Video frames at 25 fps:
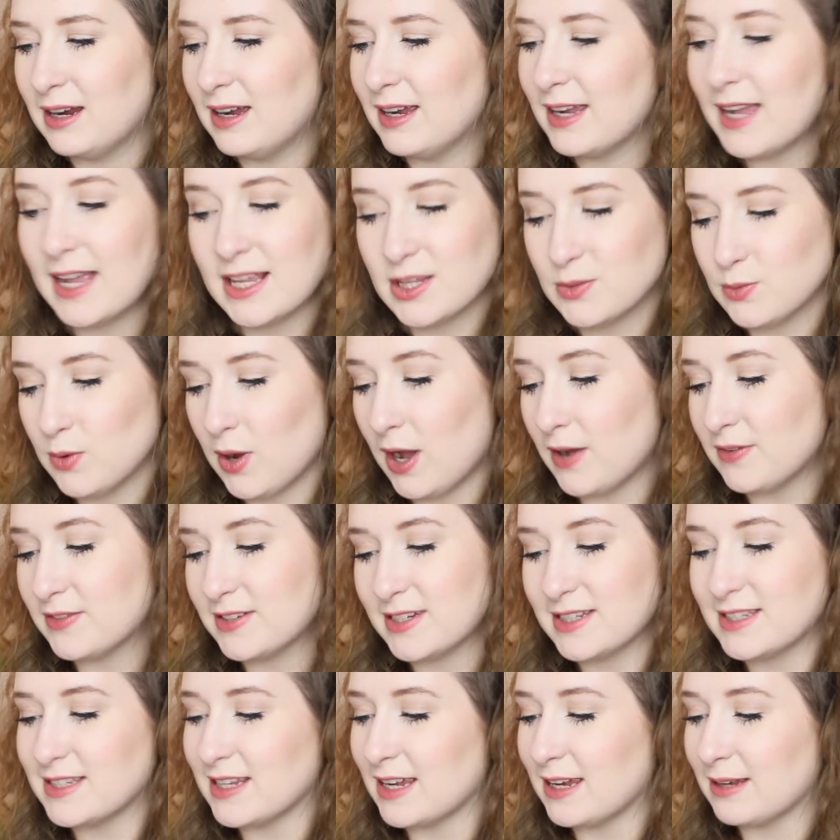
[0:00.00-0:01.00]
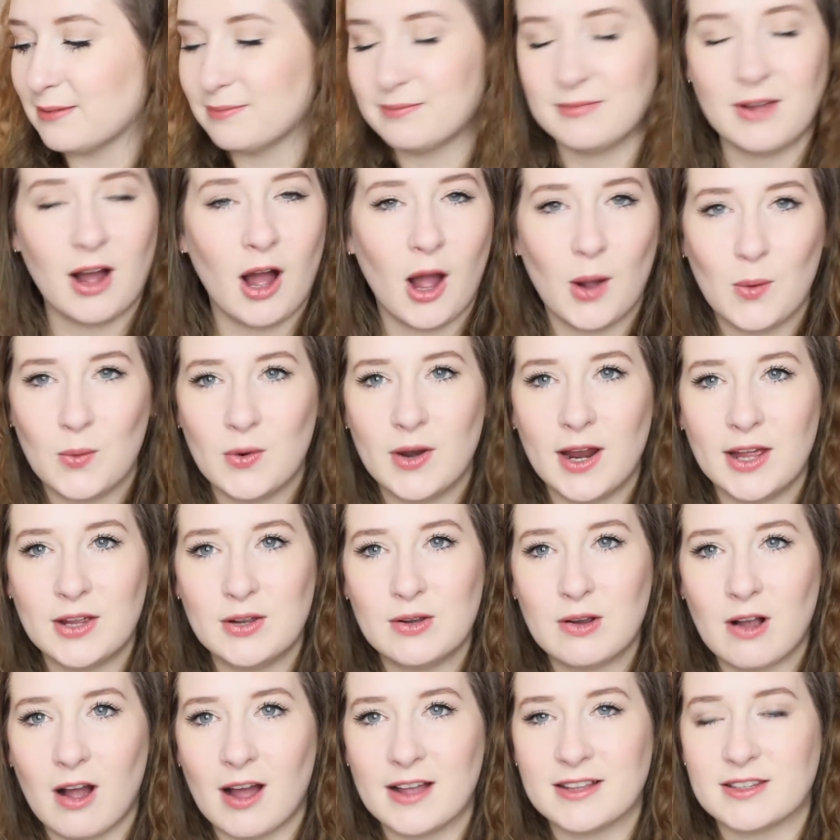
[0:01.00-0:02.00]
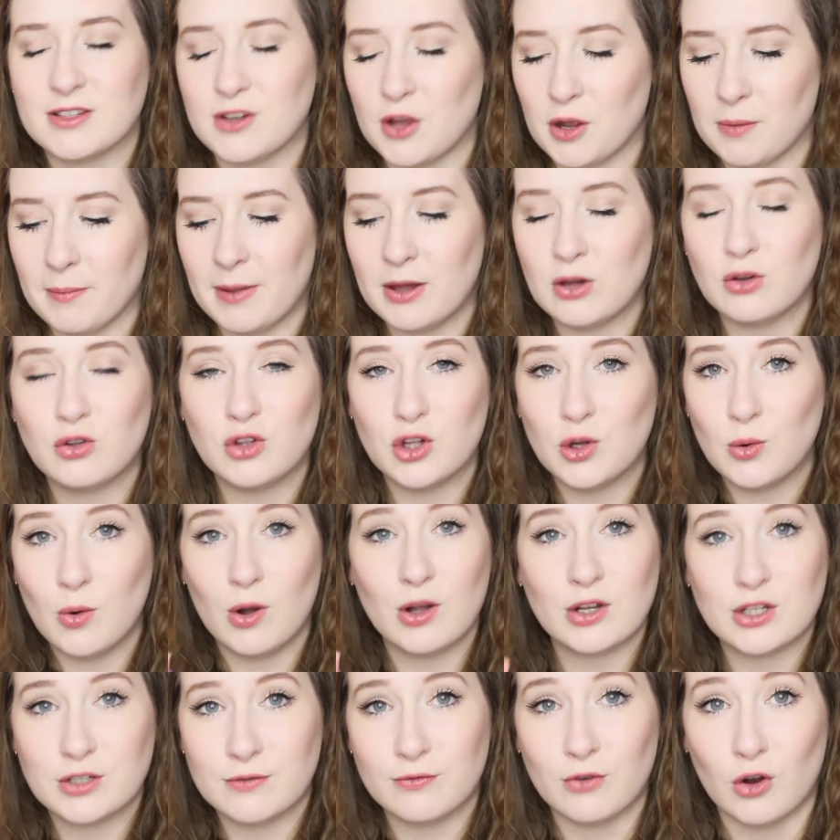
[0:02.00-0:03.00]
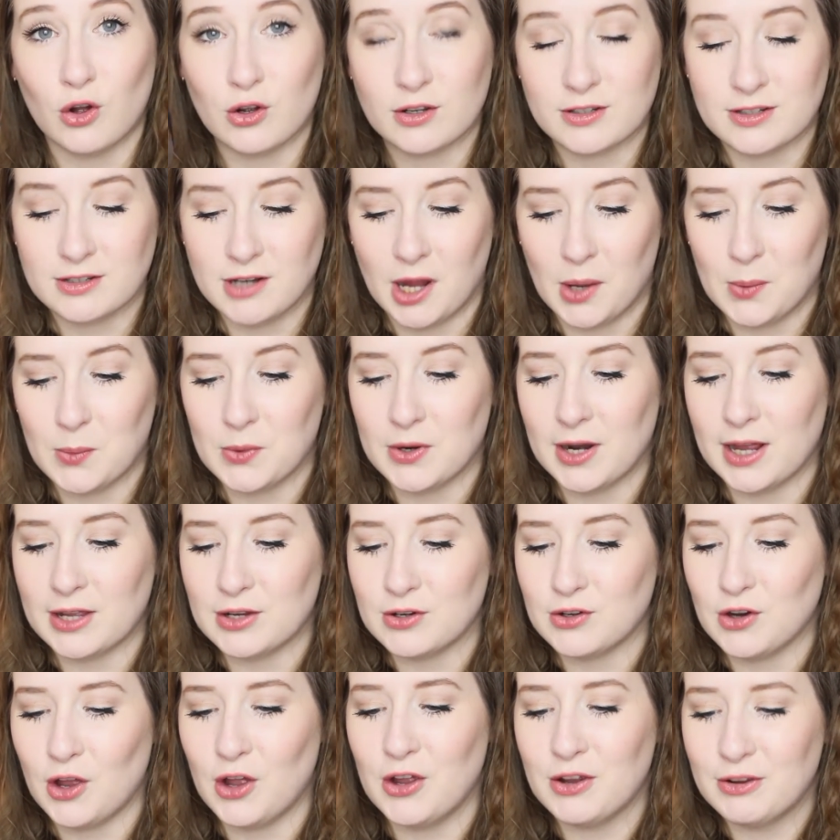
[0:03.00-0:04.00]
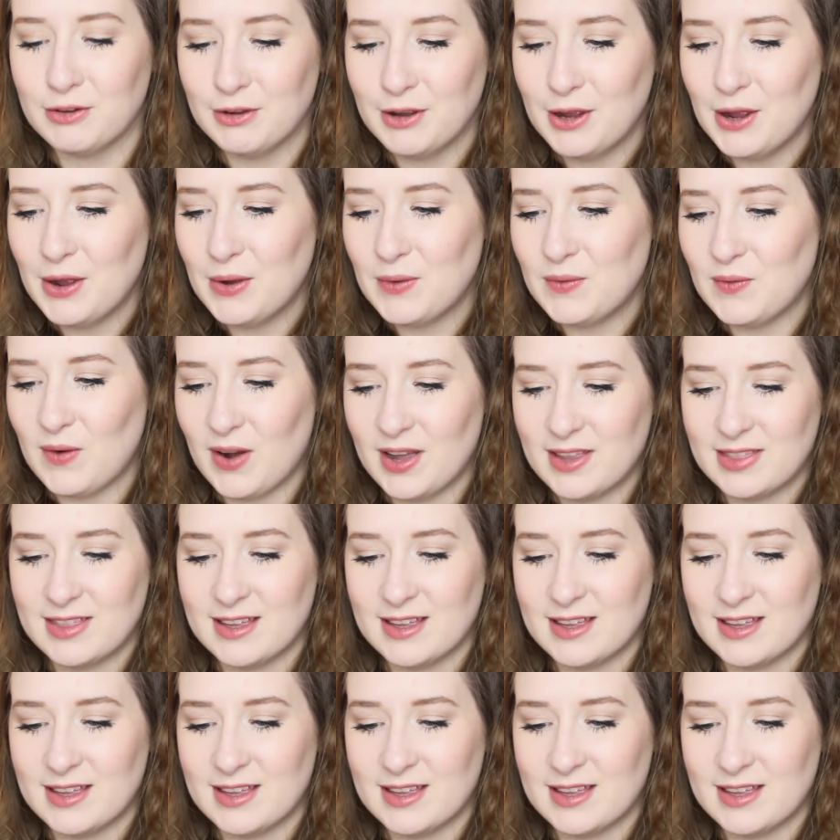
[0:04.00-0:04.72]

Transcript: I guess we'll have to see. I will let you guys know. Make sure you watch the vlogs and I will let you know what I